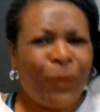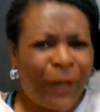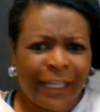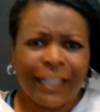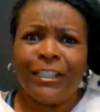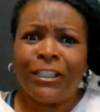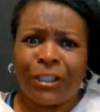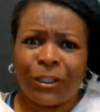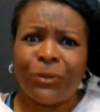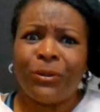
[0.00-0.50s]
We
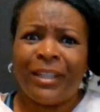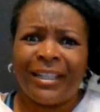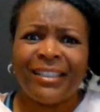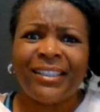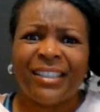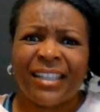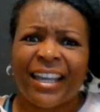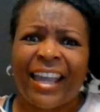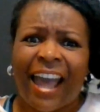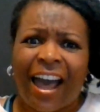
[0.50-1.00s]
can do
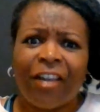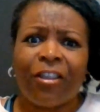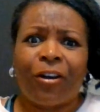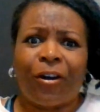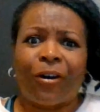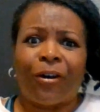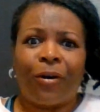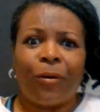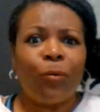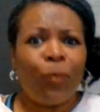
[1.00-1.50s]
this
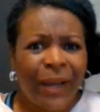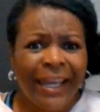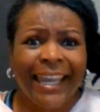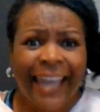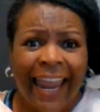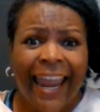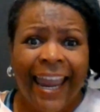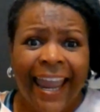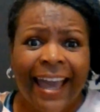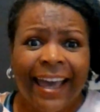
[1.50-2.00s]
together. We
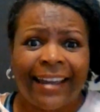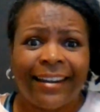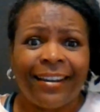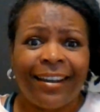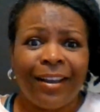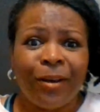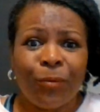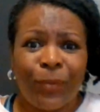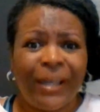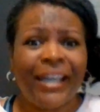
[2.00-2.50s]
can.
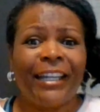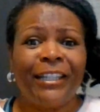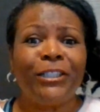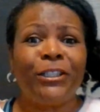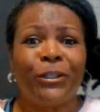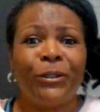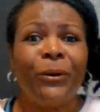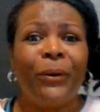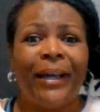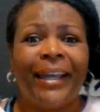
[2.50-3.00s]
We can
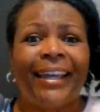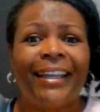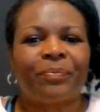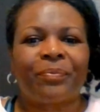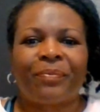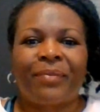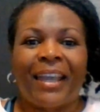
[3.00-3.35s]
do it.